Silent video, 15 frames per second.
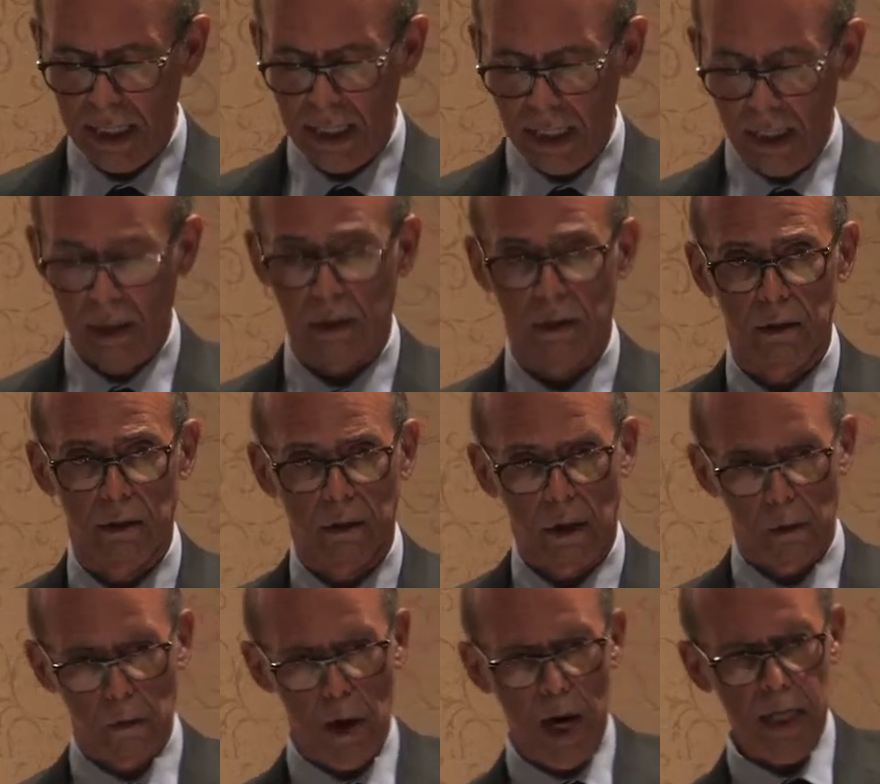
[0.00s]
here,
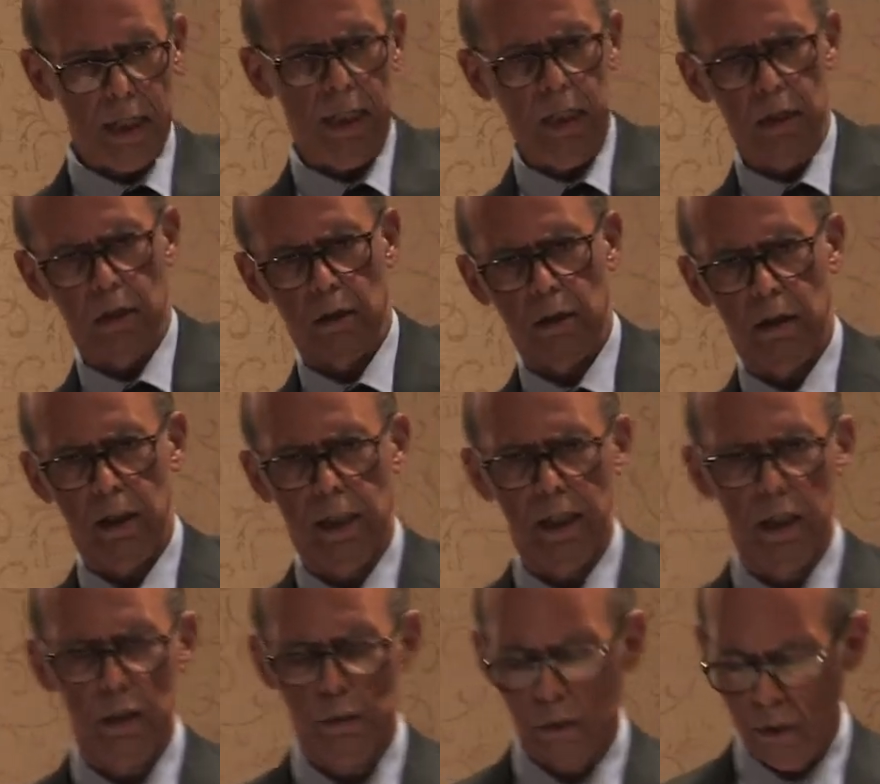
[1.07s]
right here in
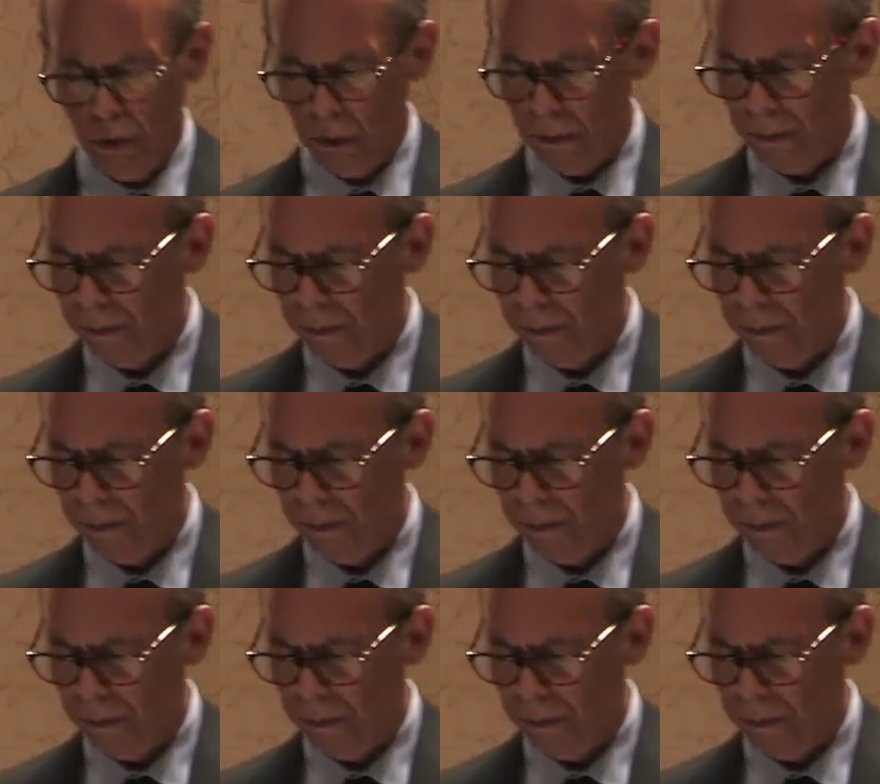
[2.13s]
this room